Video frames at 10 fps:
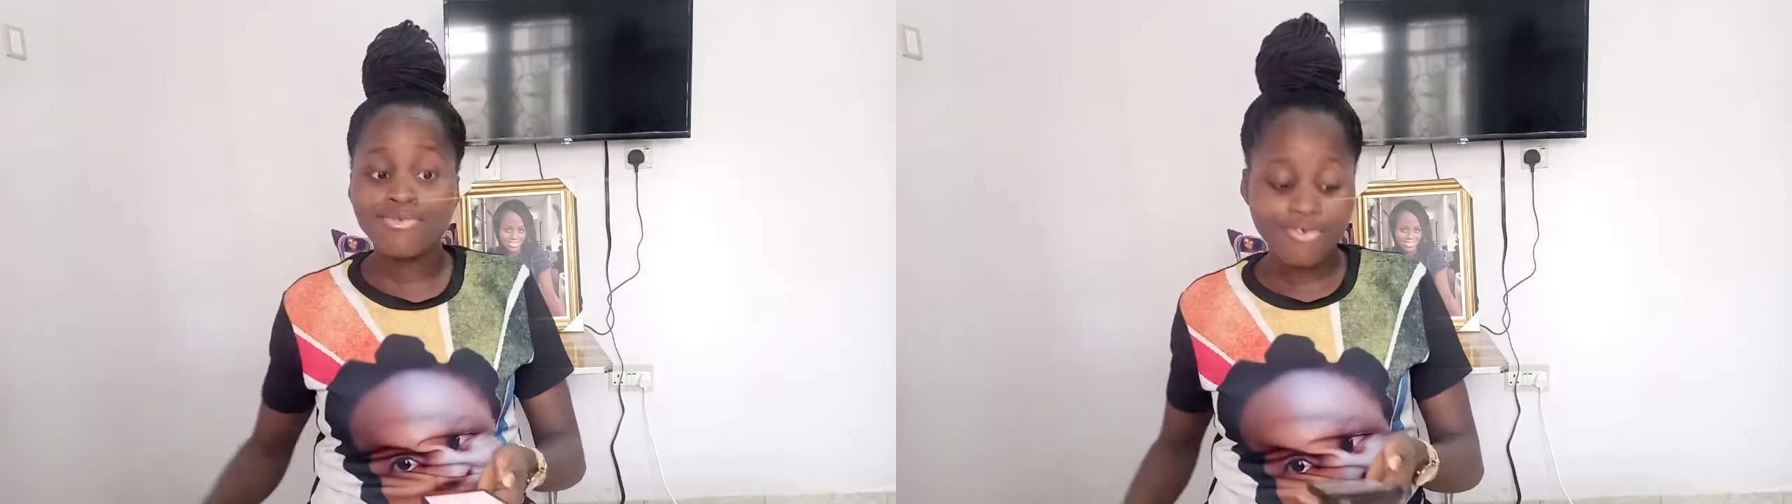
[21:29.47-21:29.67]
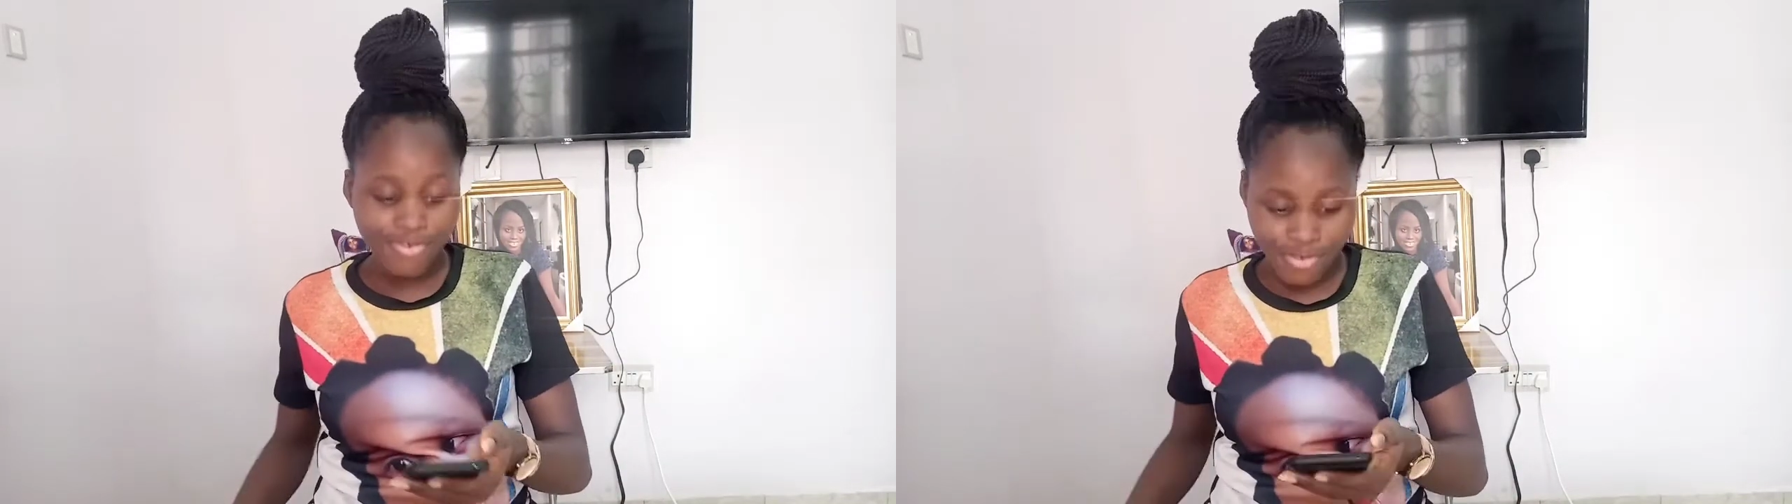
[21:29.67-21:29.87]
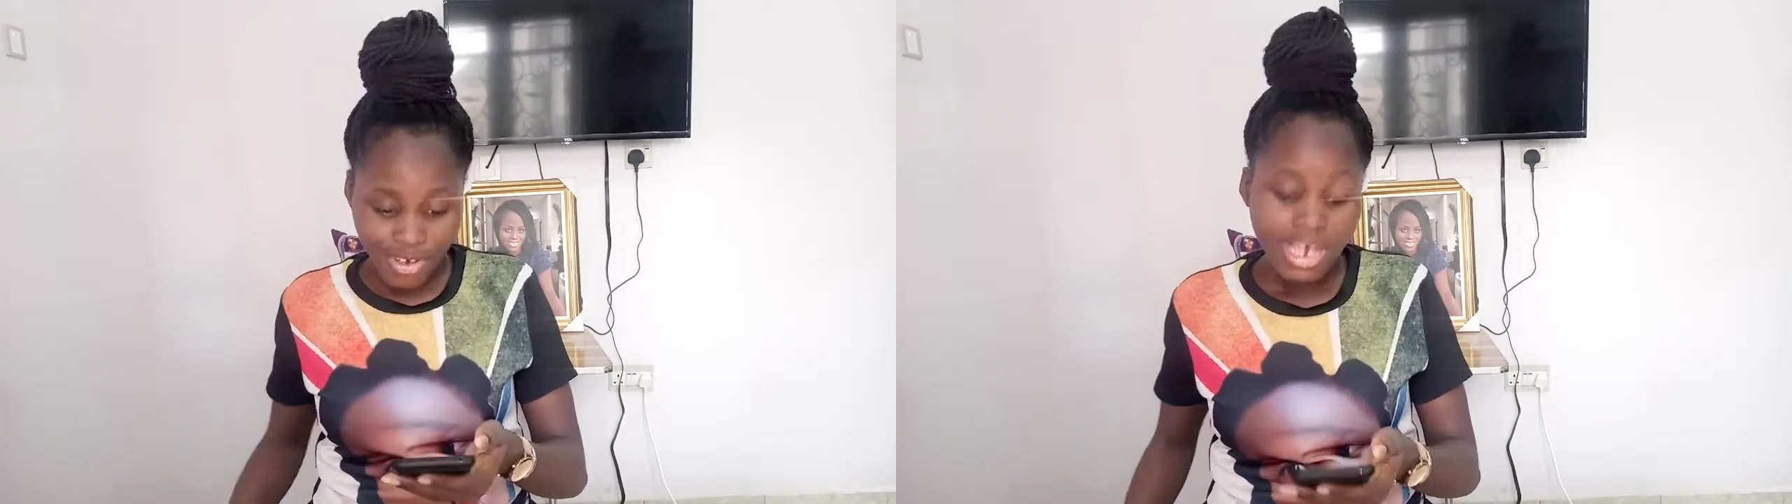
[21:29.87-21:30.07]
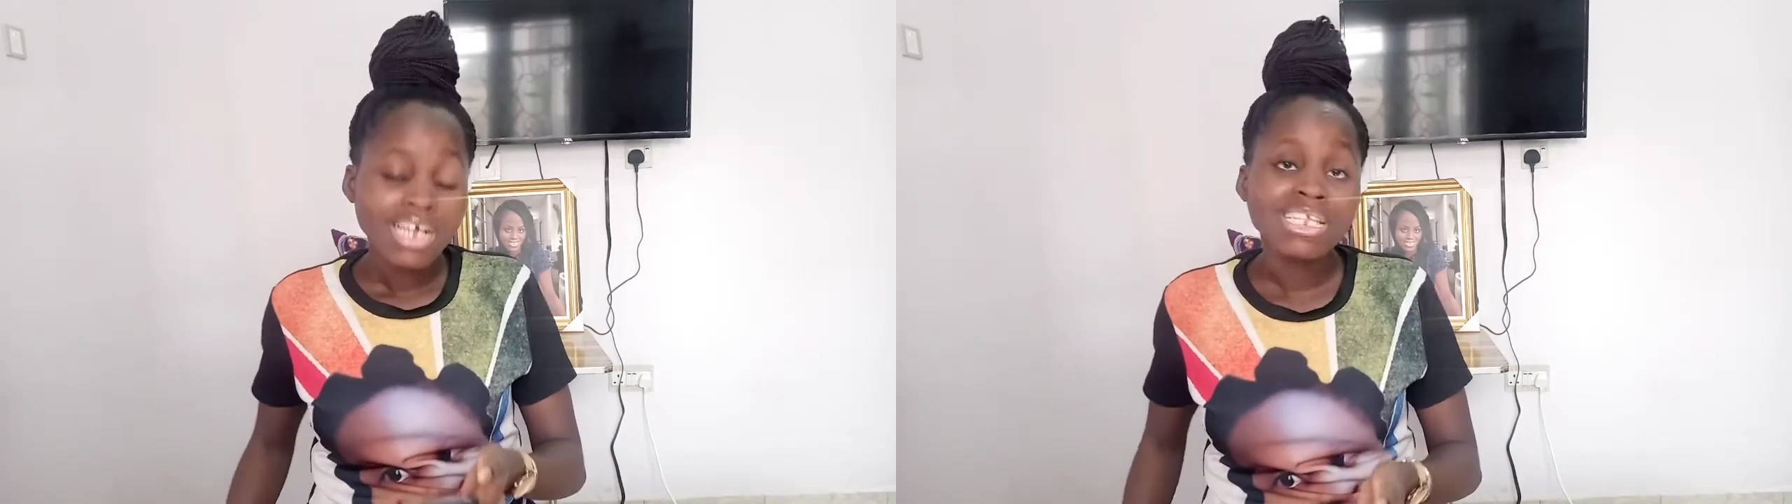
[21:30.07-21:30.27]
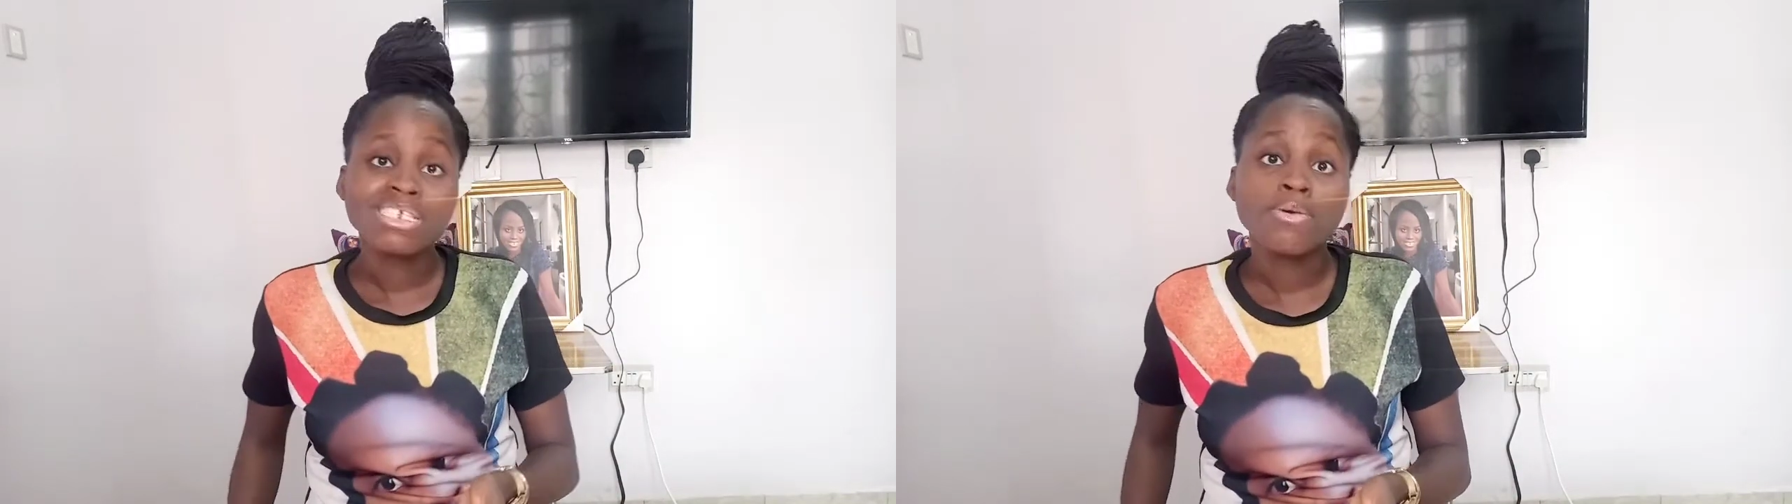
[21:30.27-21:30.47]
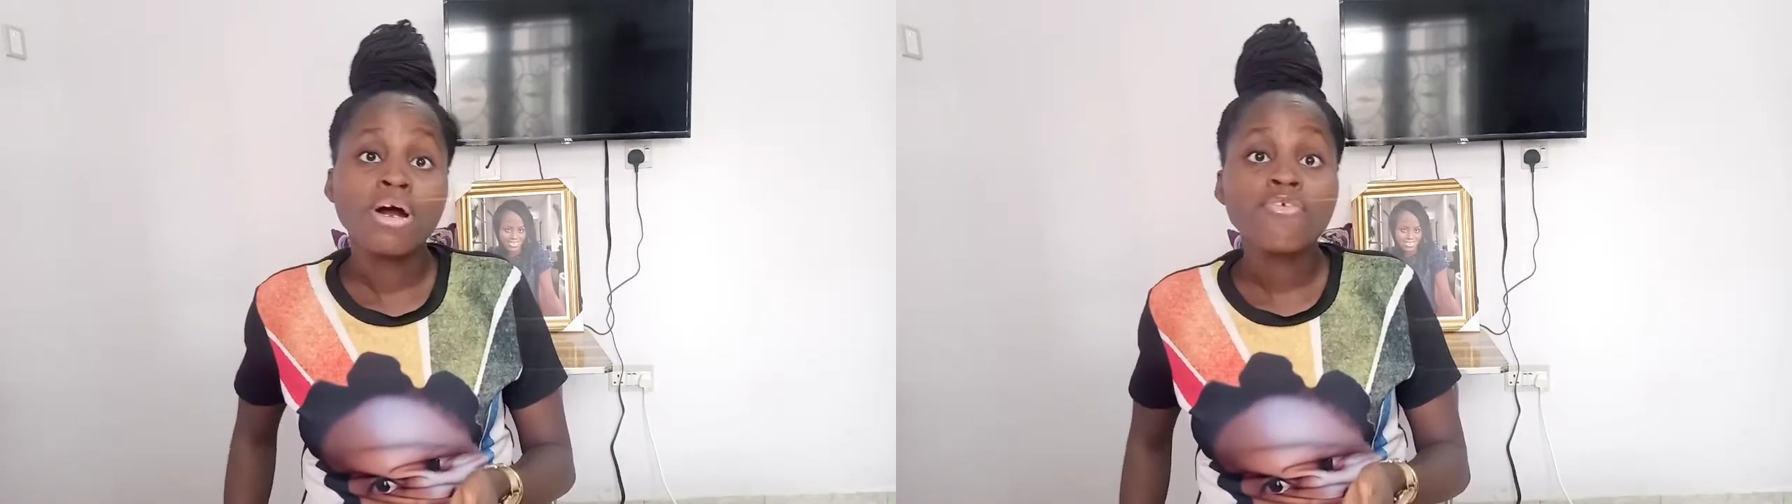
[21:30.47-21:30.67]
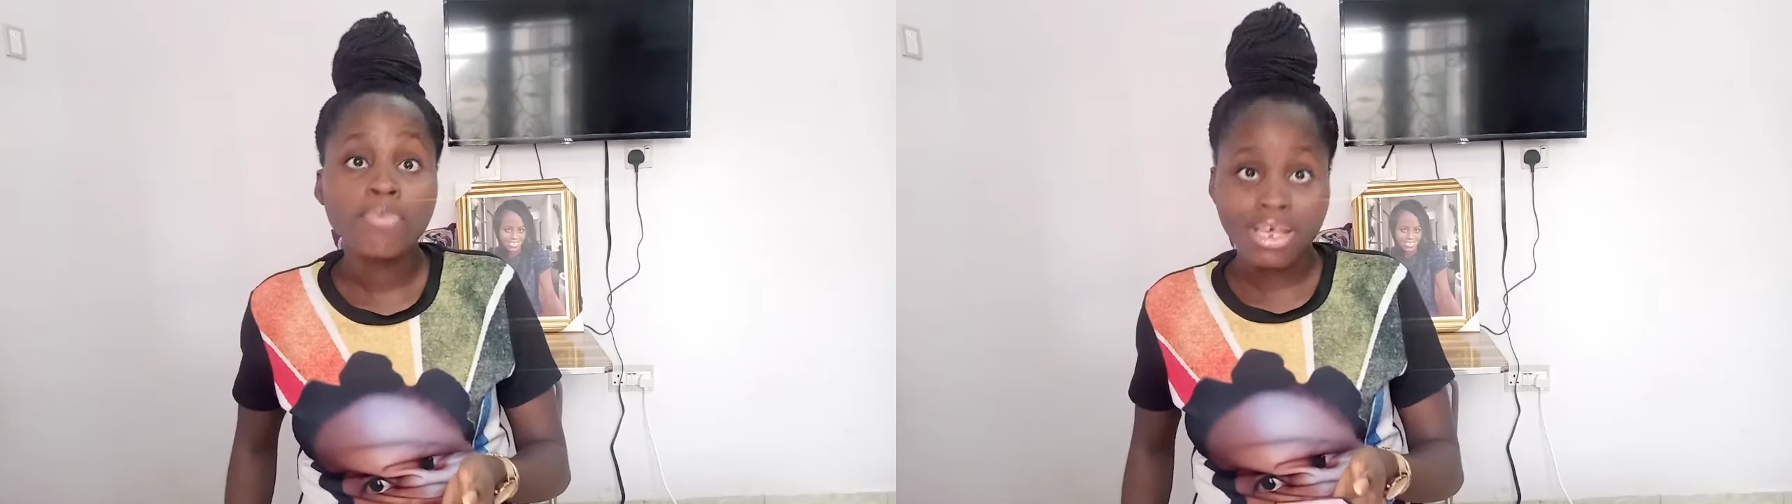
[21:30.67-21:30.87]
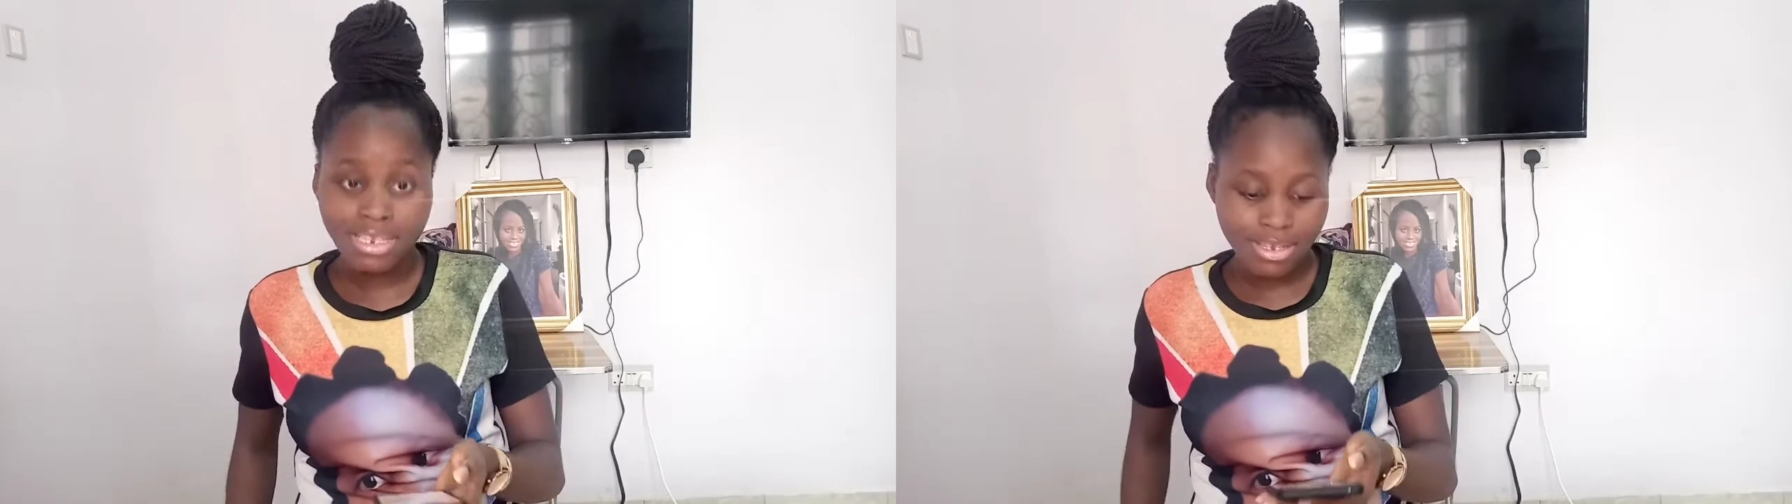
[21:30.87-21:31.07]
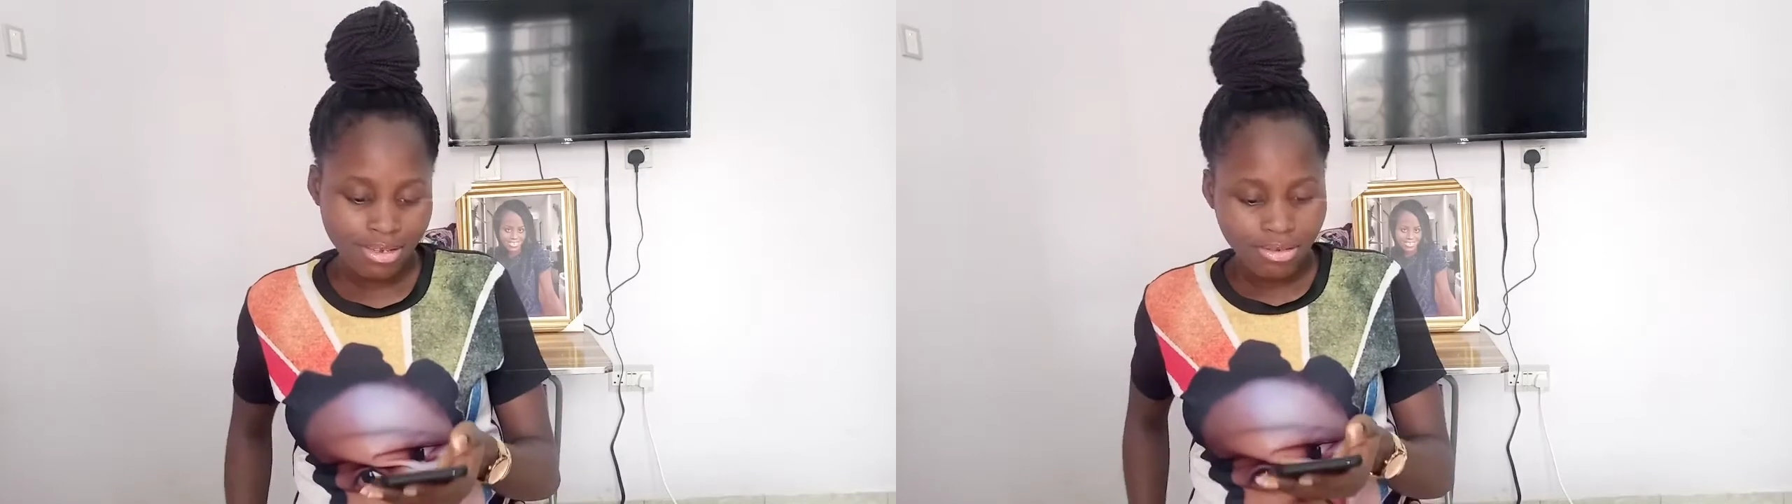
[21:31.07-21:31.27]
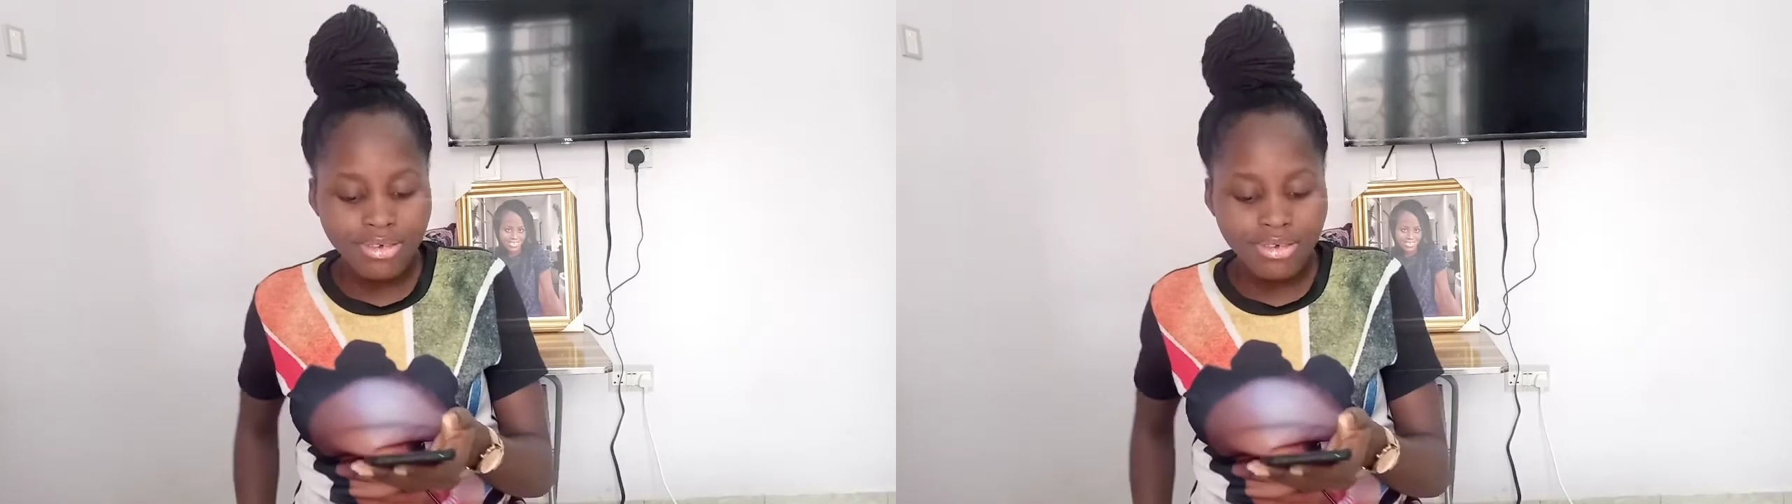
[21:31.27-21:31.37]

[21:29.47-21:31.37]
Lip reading: roof that I have piercing.